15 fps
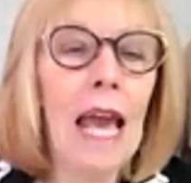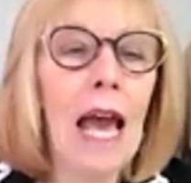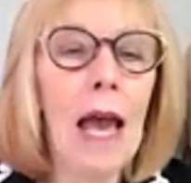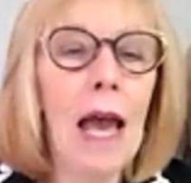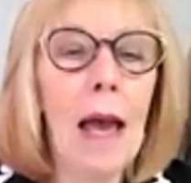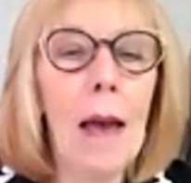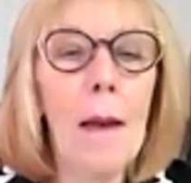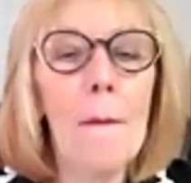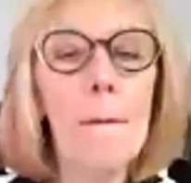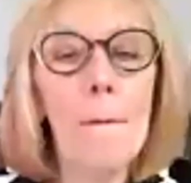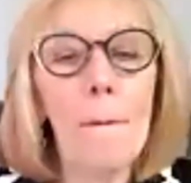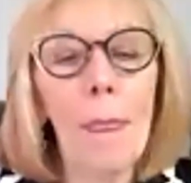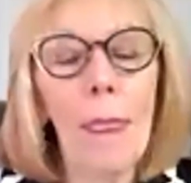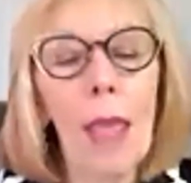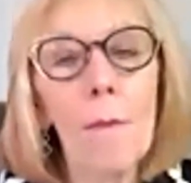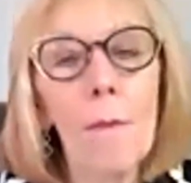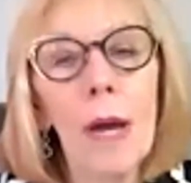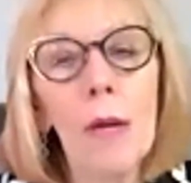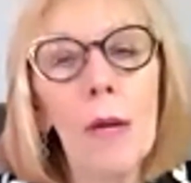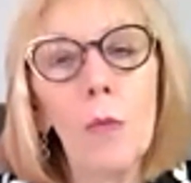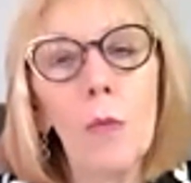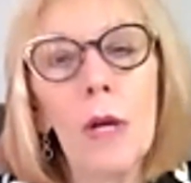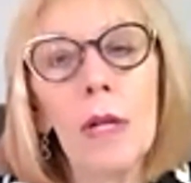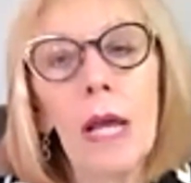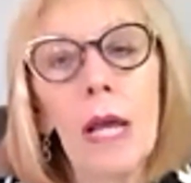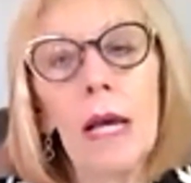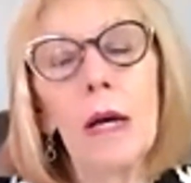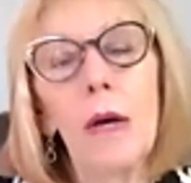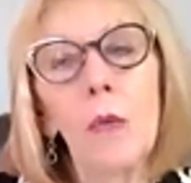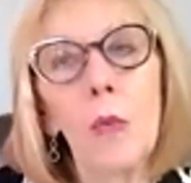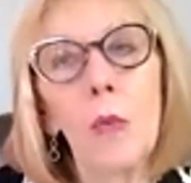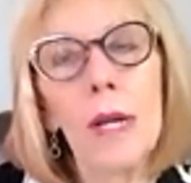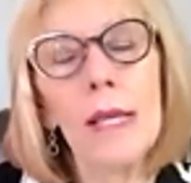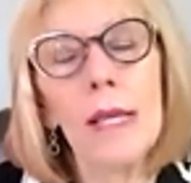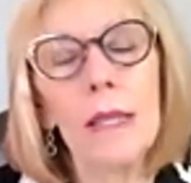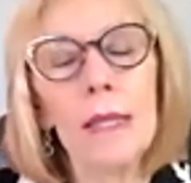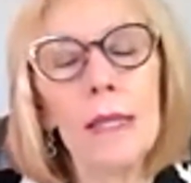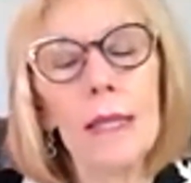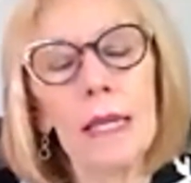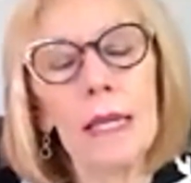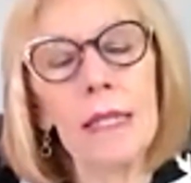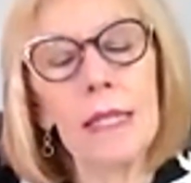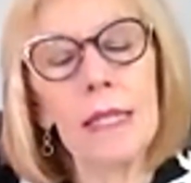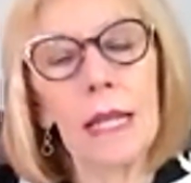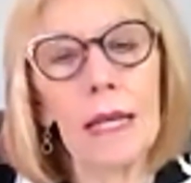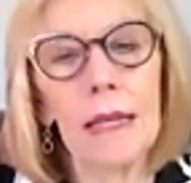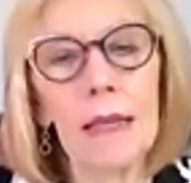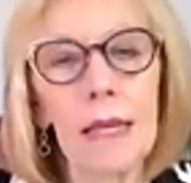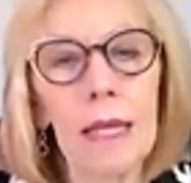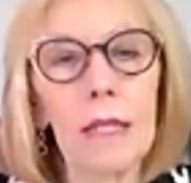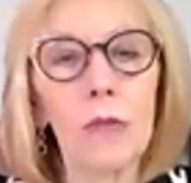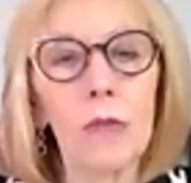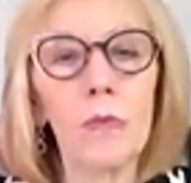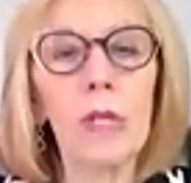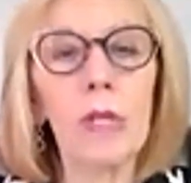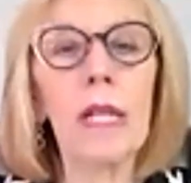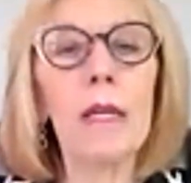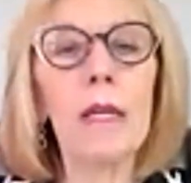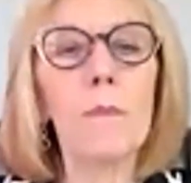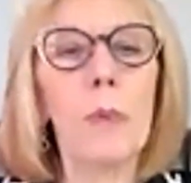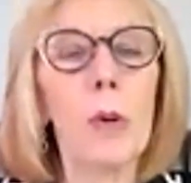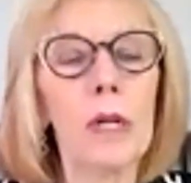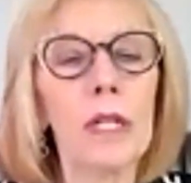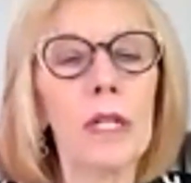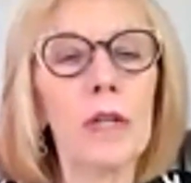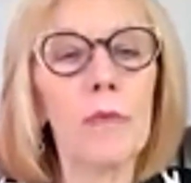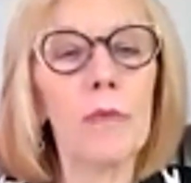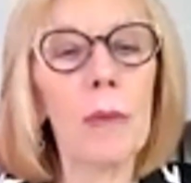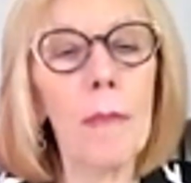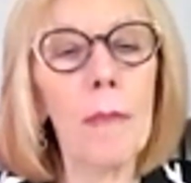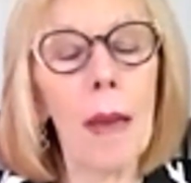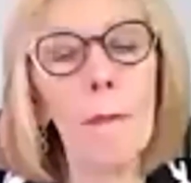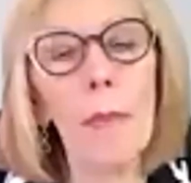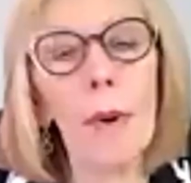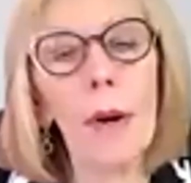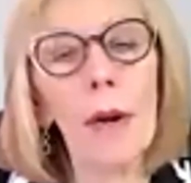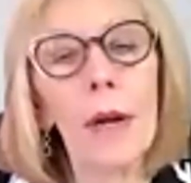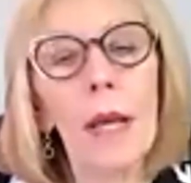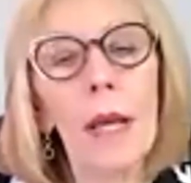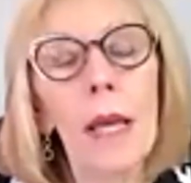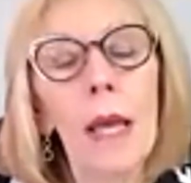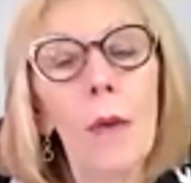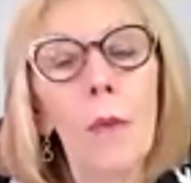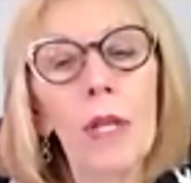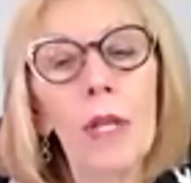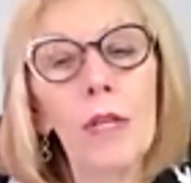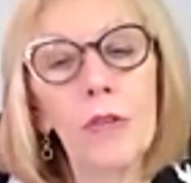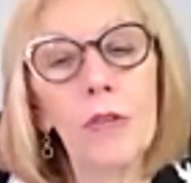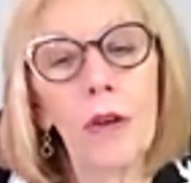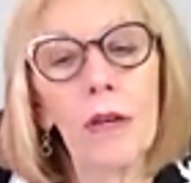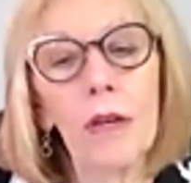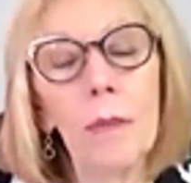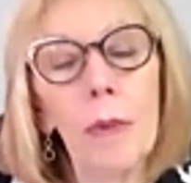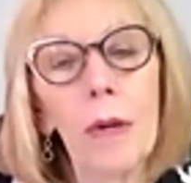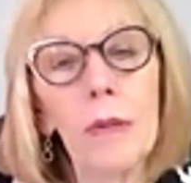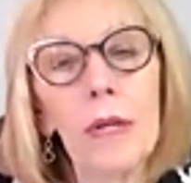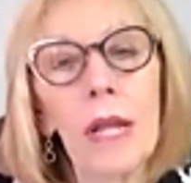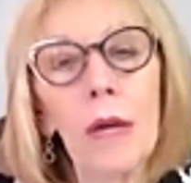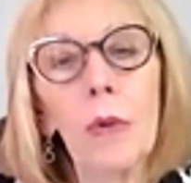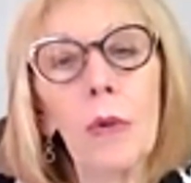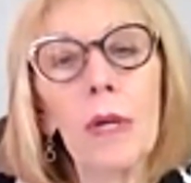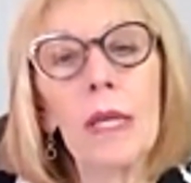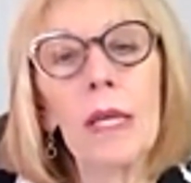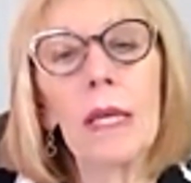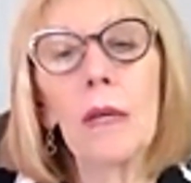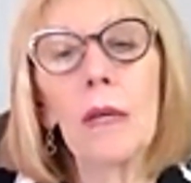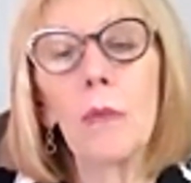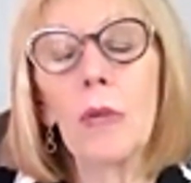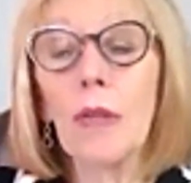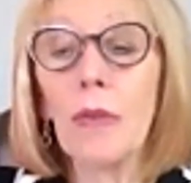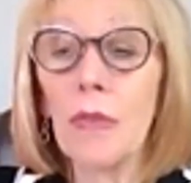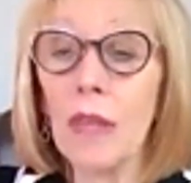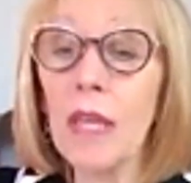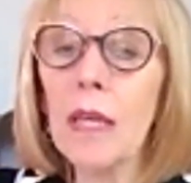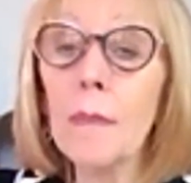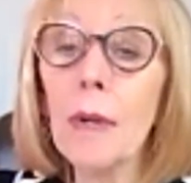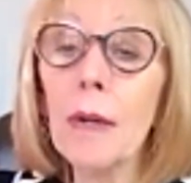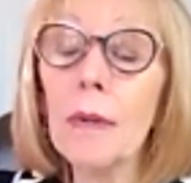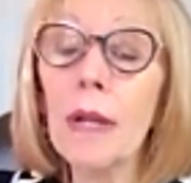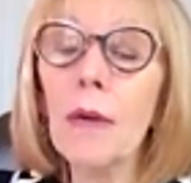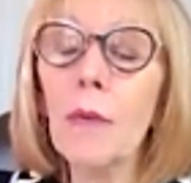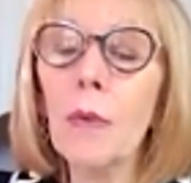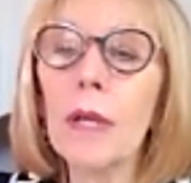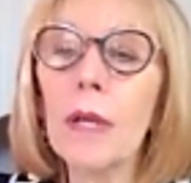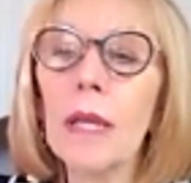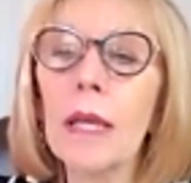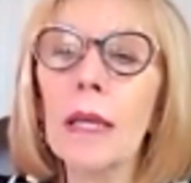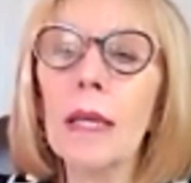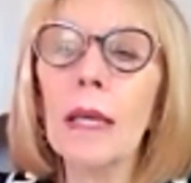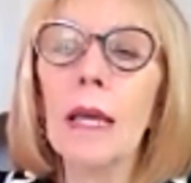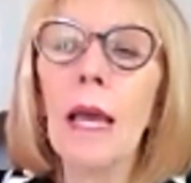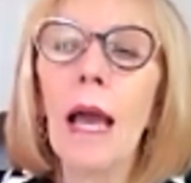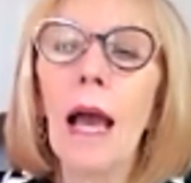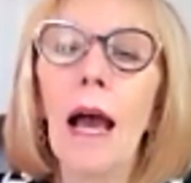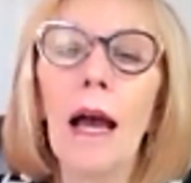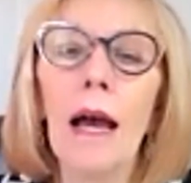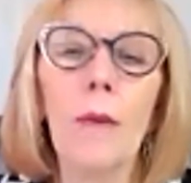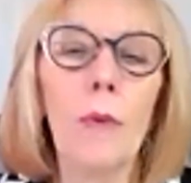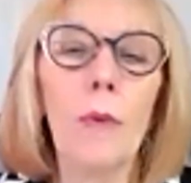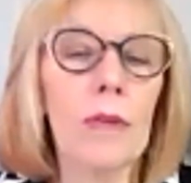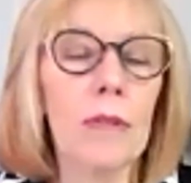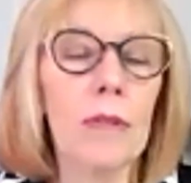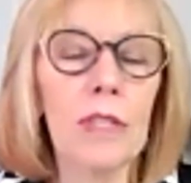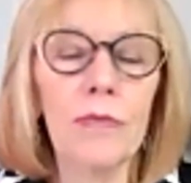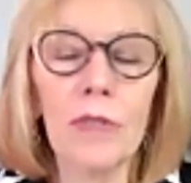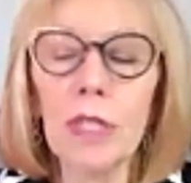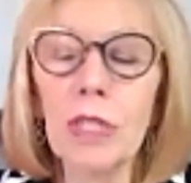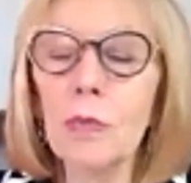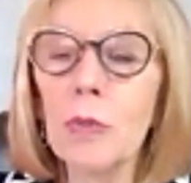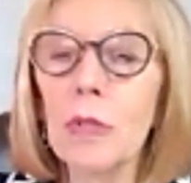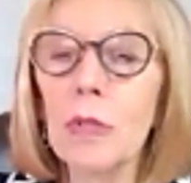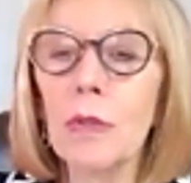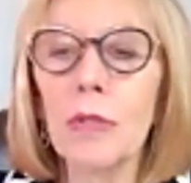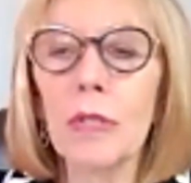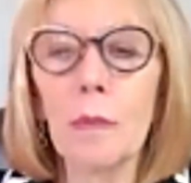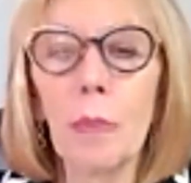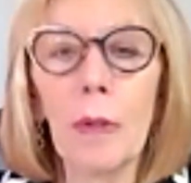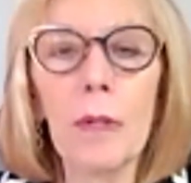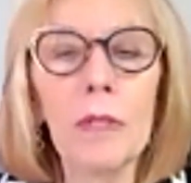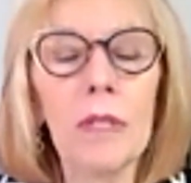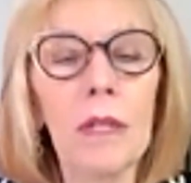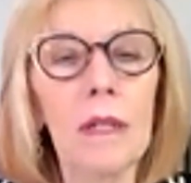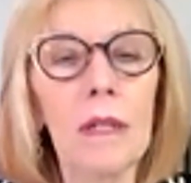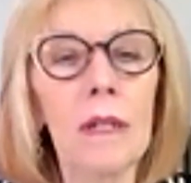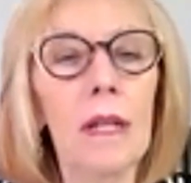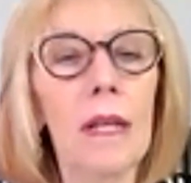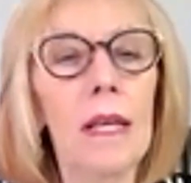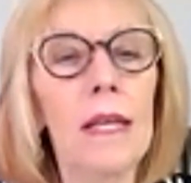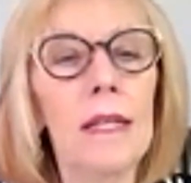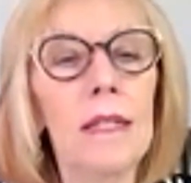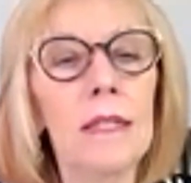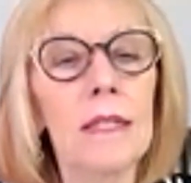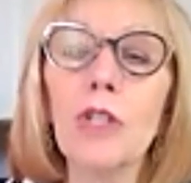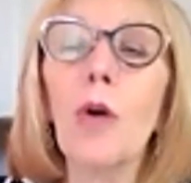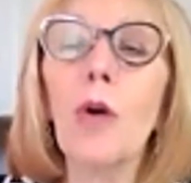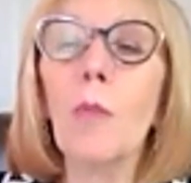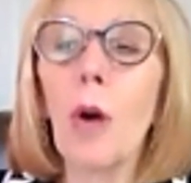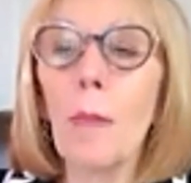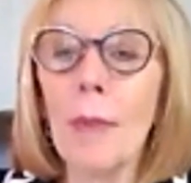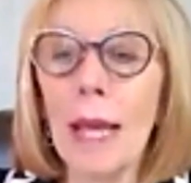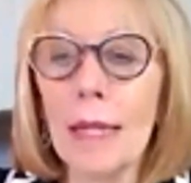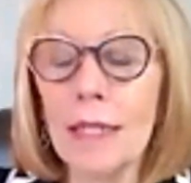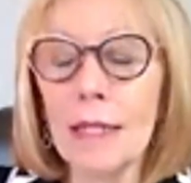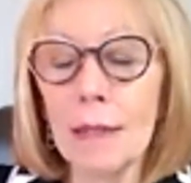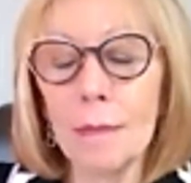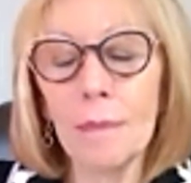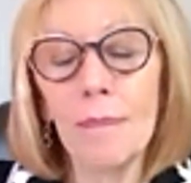One of the things that I think is really important to remember when you talk about networking and when you think about networking, whether it's virtual or in person, is the momentum.